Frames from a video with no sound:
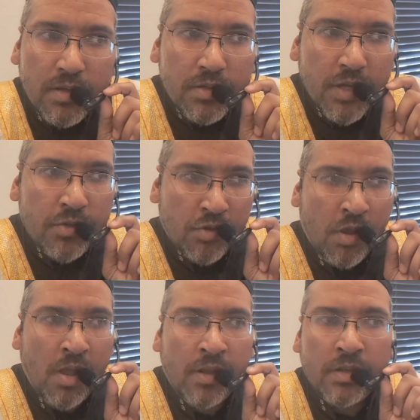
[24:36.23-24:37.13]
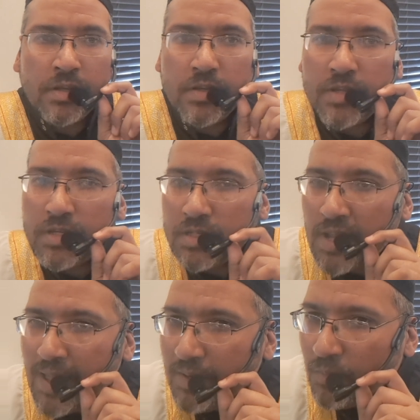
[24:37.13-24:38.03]
Shaitan does
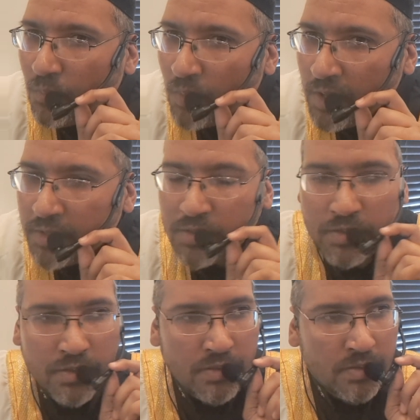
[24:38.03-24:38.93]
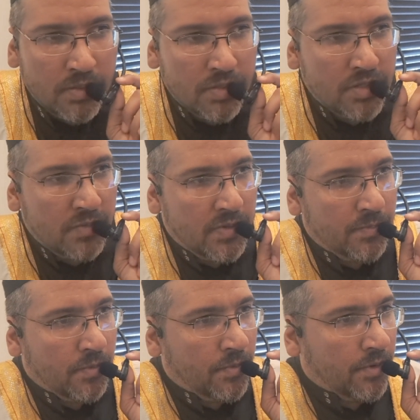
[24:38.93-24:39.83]
not want to see
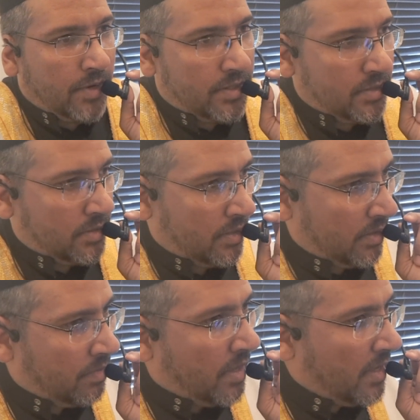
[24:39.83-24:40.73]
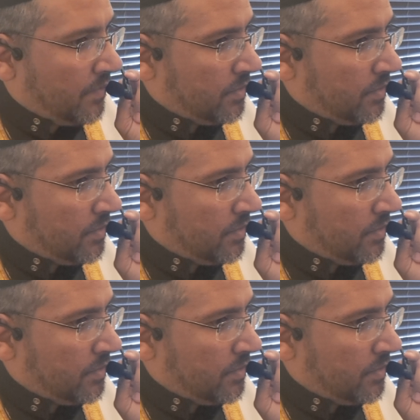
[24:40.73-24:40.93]
people progress in their lives.